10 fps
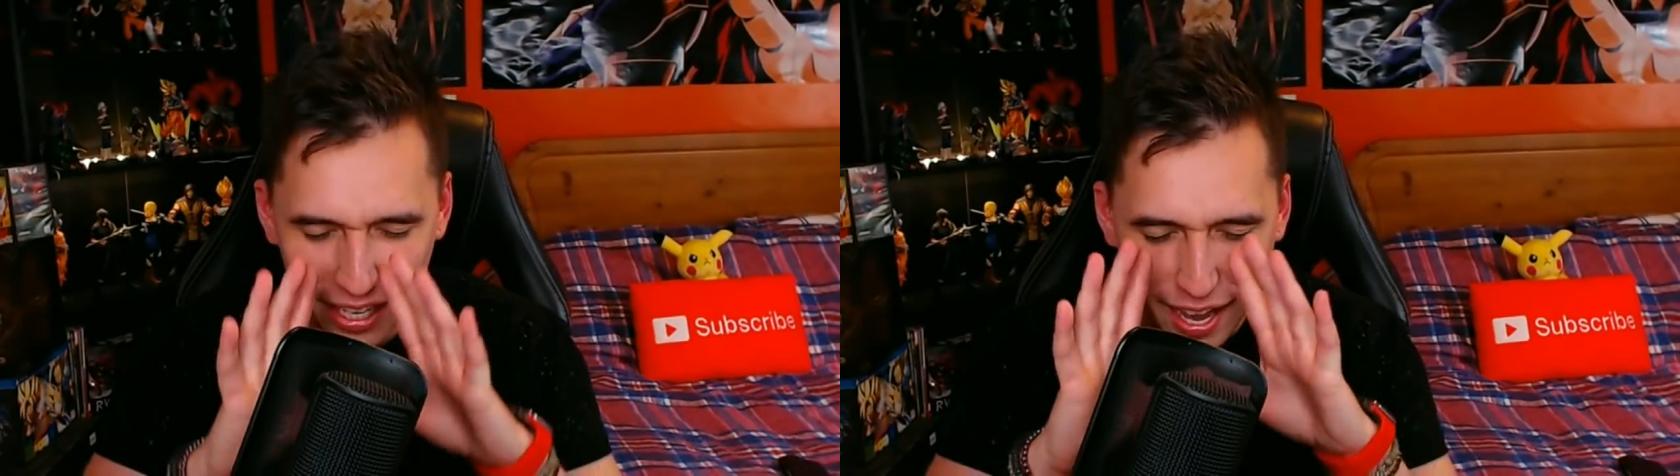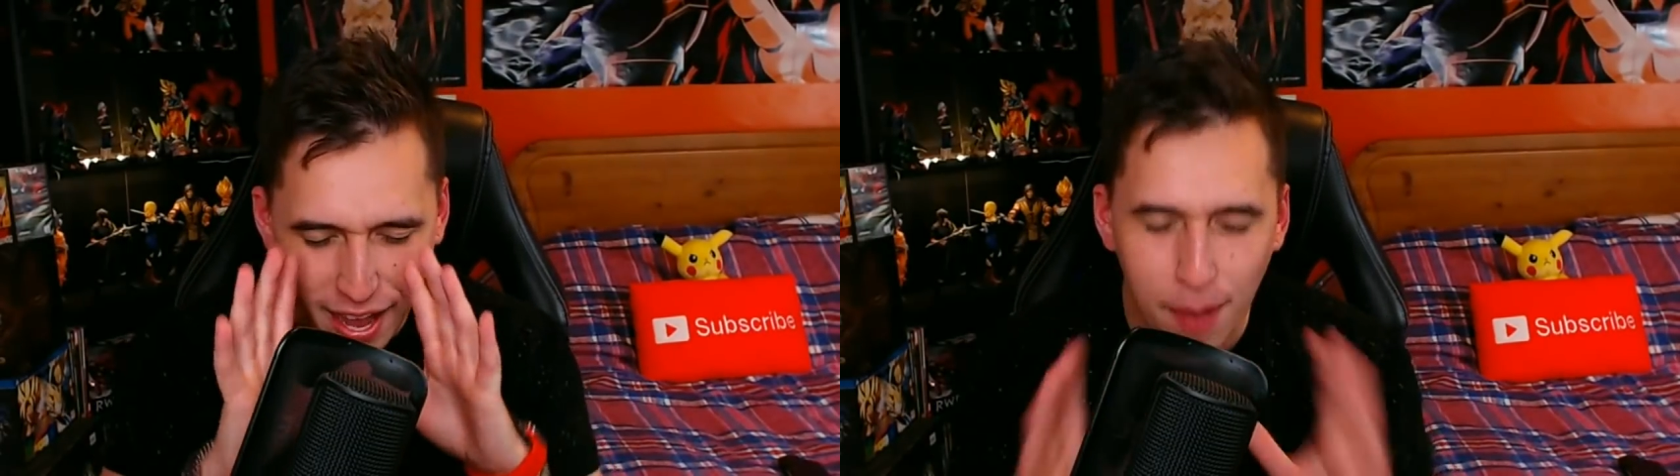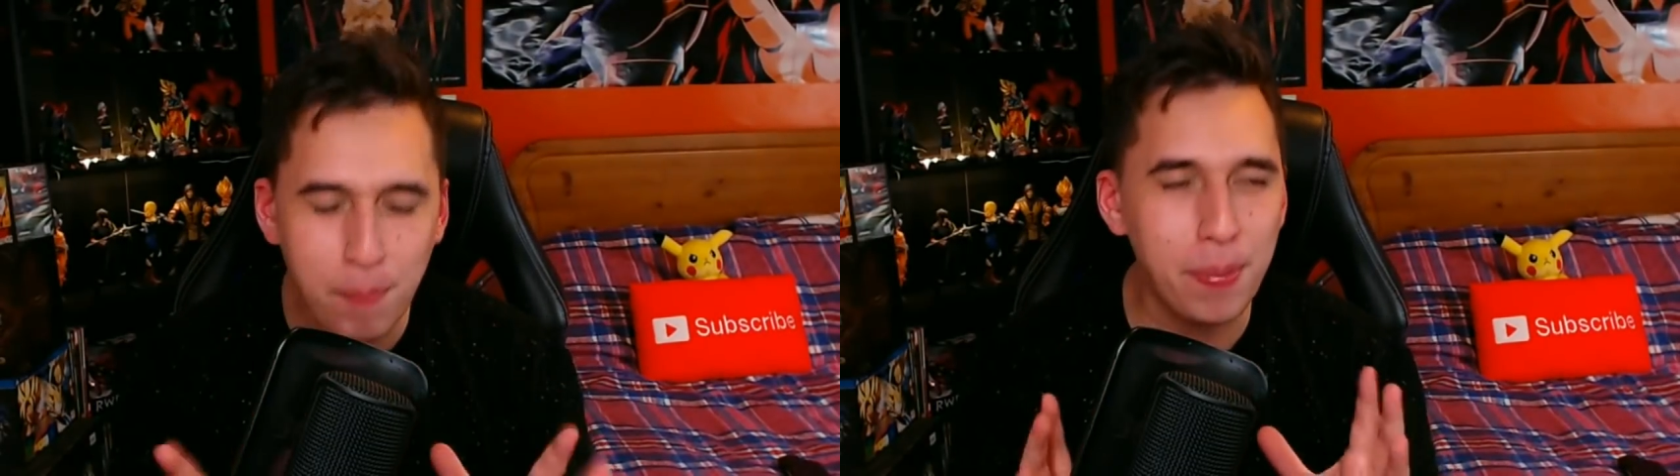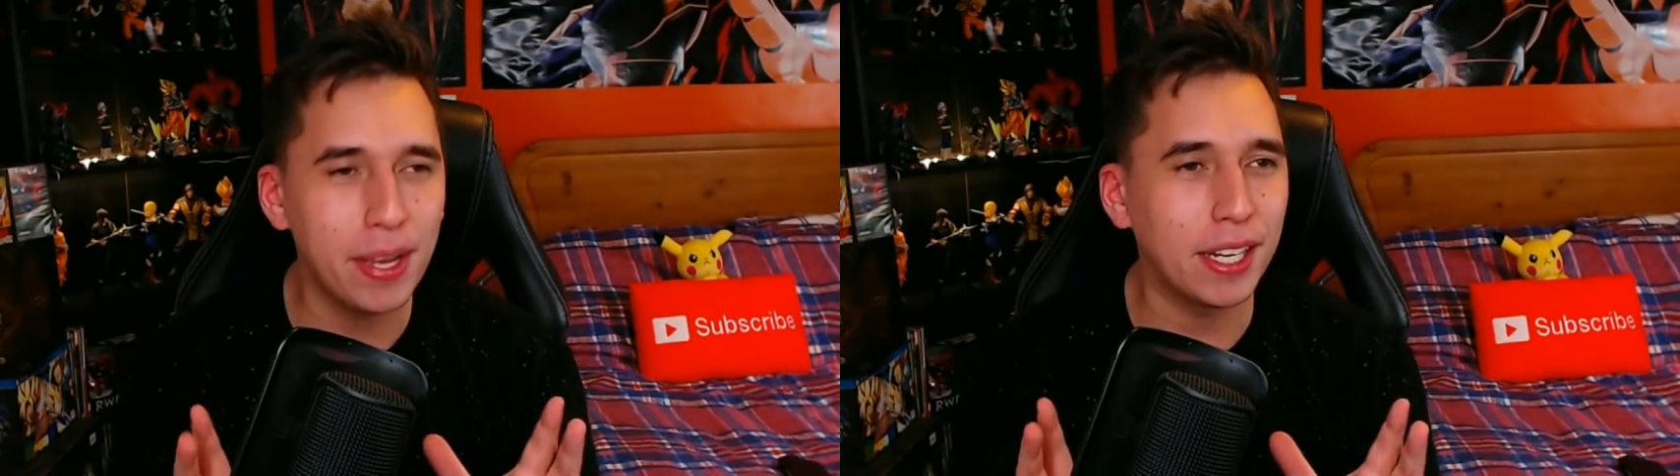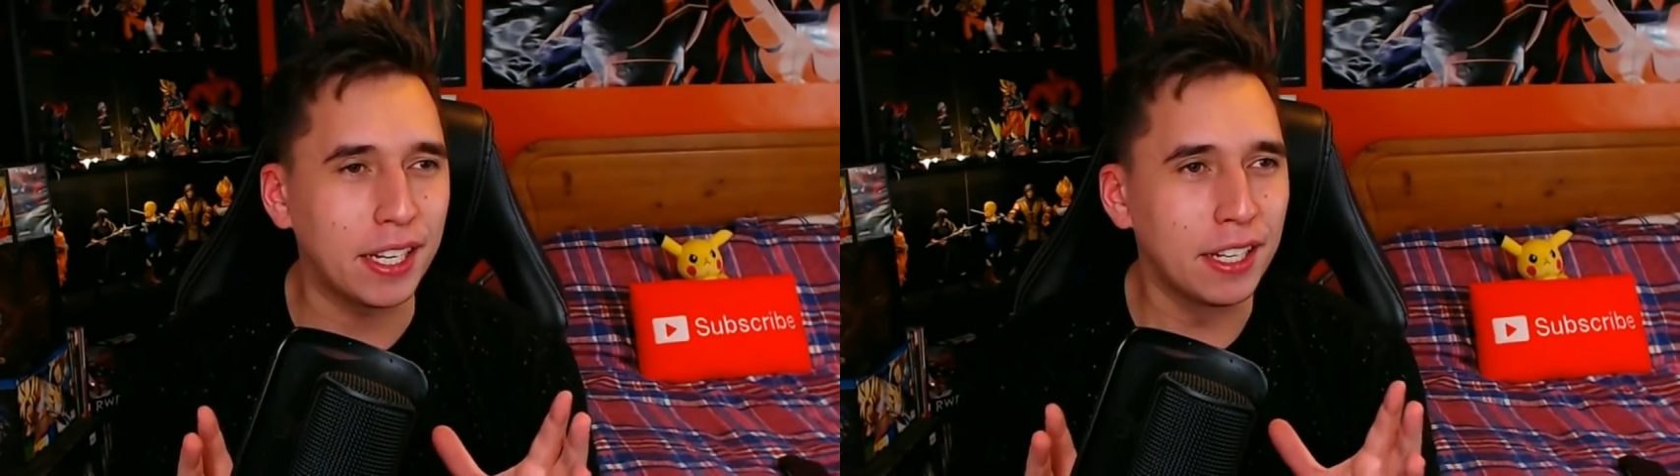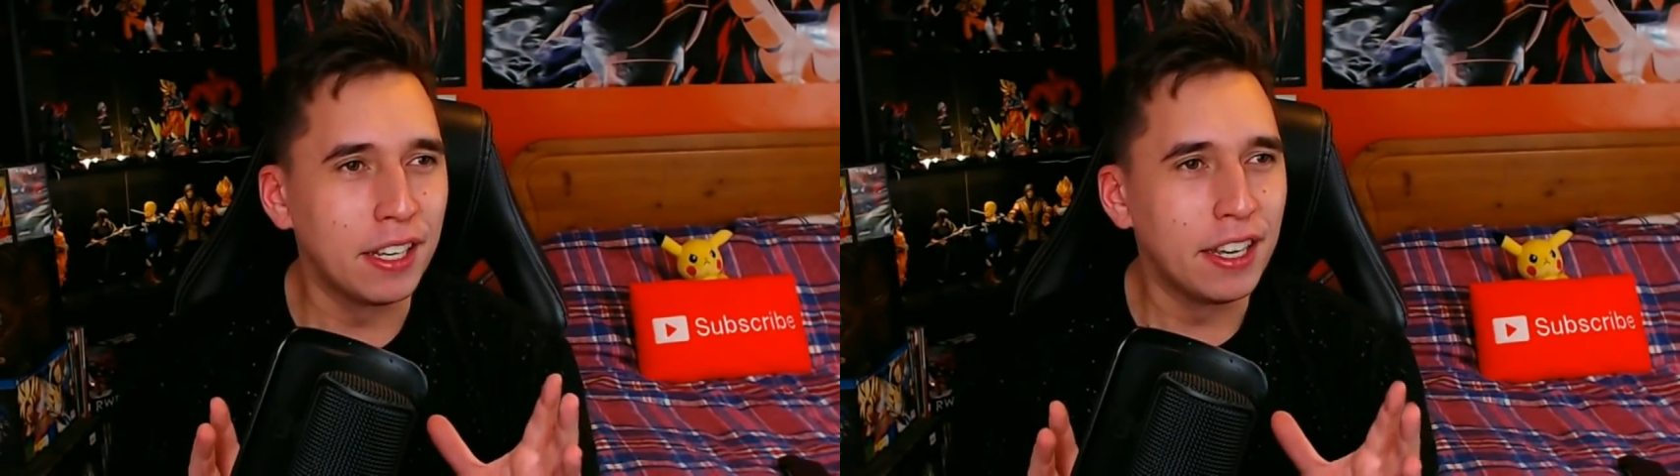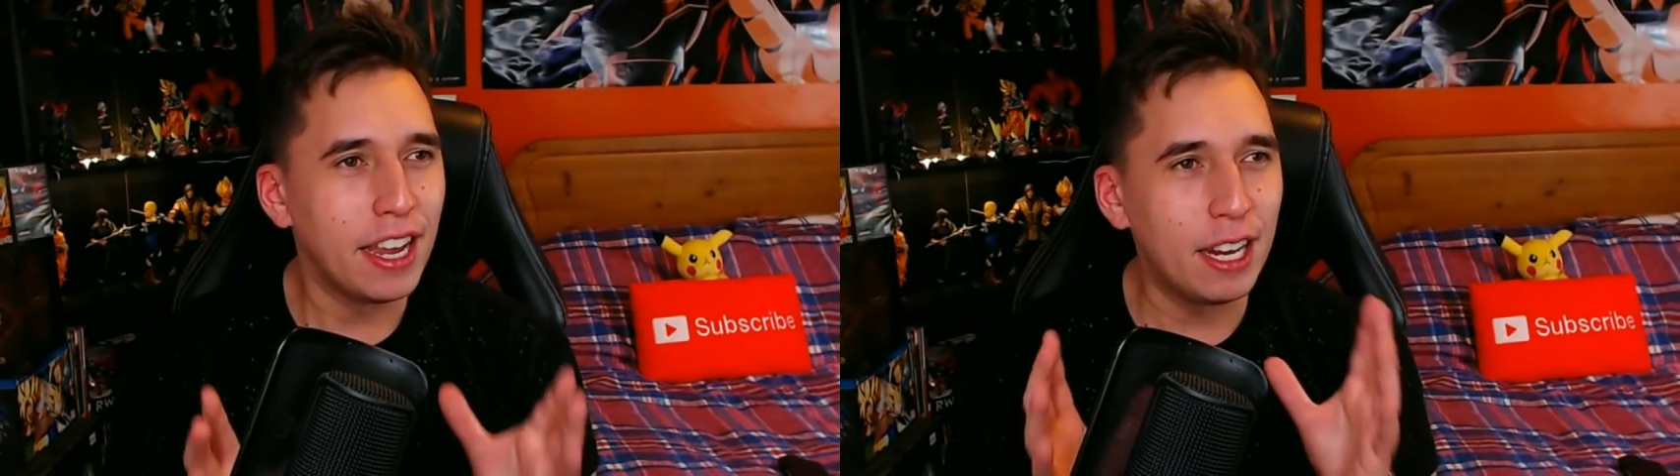the epic